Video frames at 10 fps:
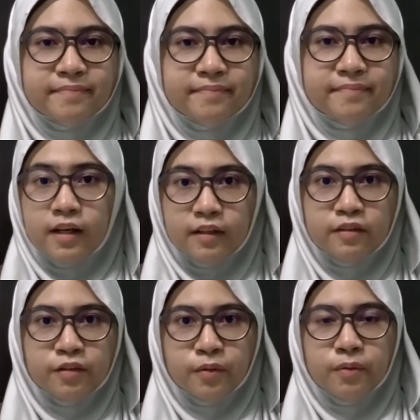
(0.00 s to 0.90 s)

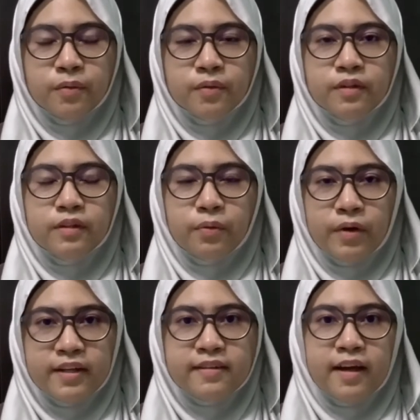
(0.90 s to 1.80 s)
Also, the
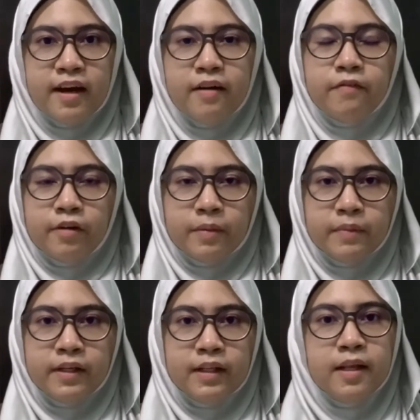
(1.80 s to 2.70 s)
rates are affordable,
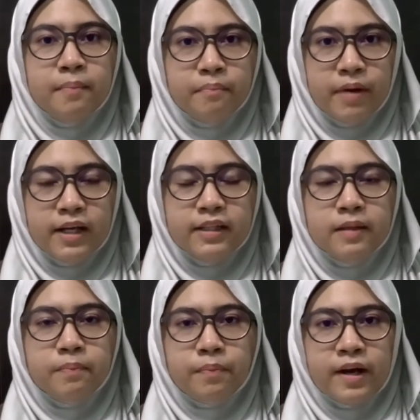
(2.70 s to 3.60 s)
but the
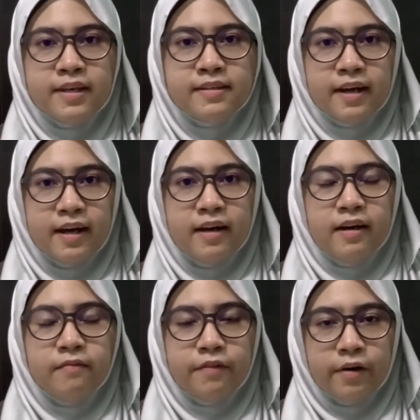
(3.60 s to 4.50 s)
price
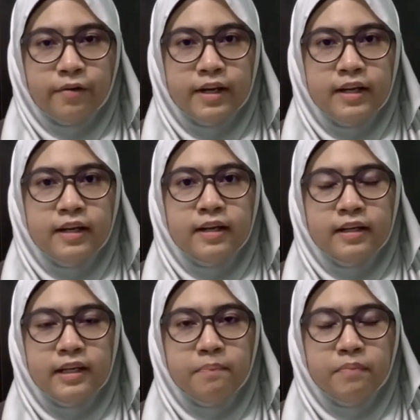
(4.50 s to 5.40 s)
vary
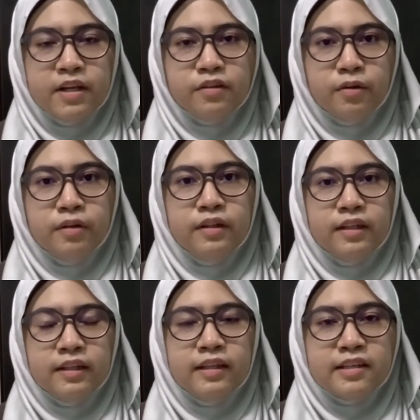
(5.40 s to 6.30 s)
depends on the
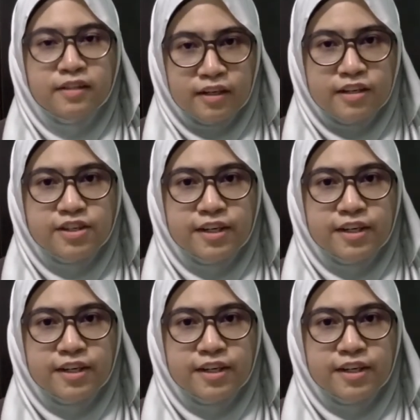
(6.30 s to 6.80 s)
destination.